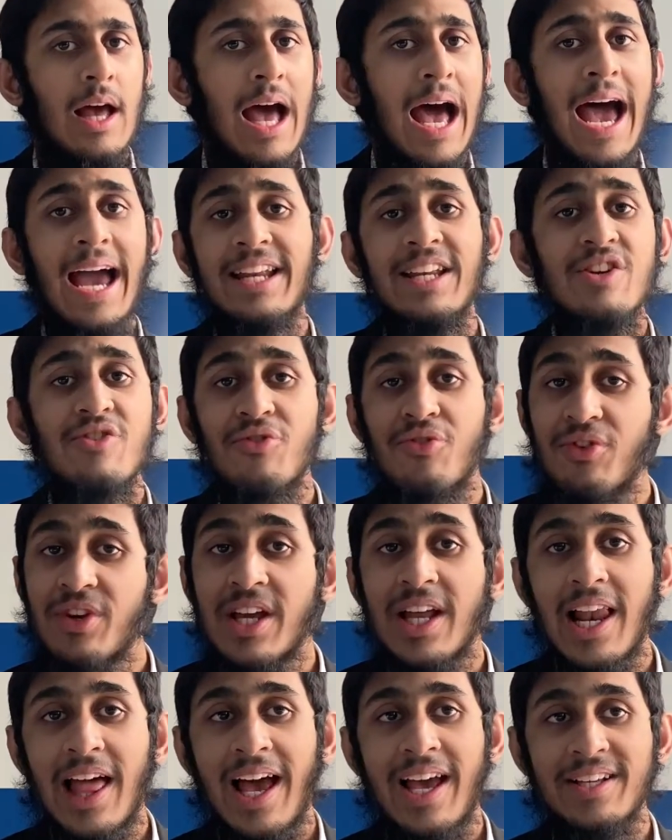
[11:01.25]
I didn't
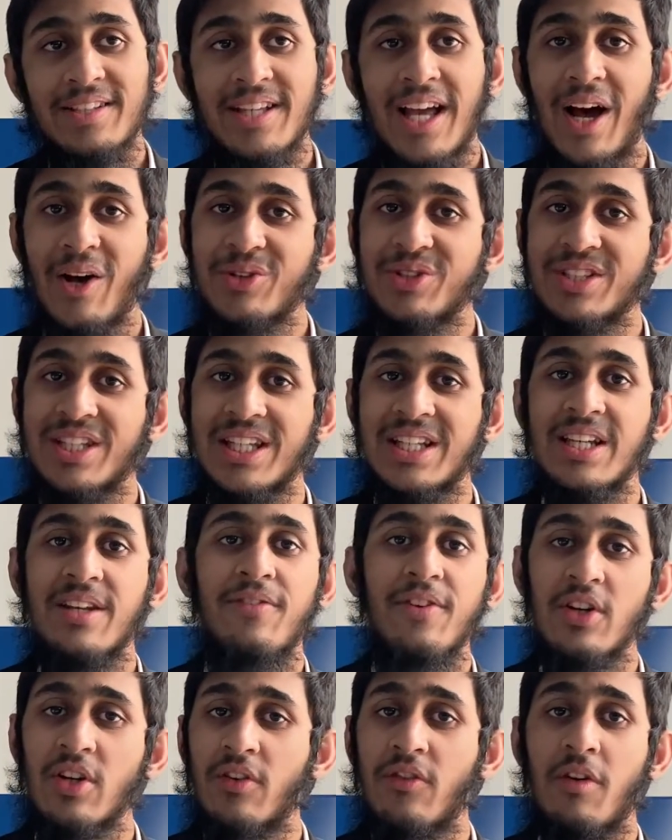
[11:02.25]
realize how
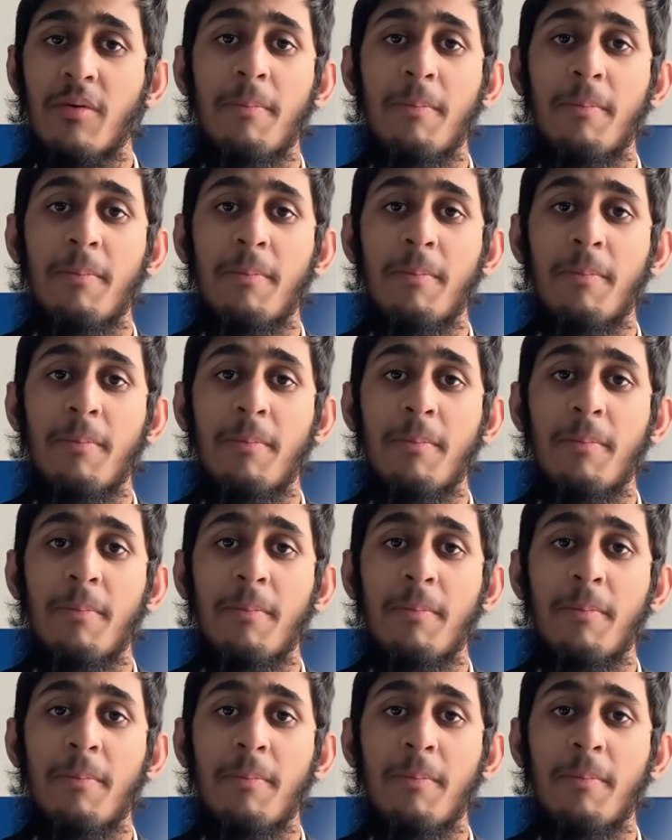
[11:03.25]
significant of a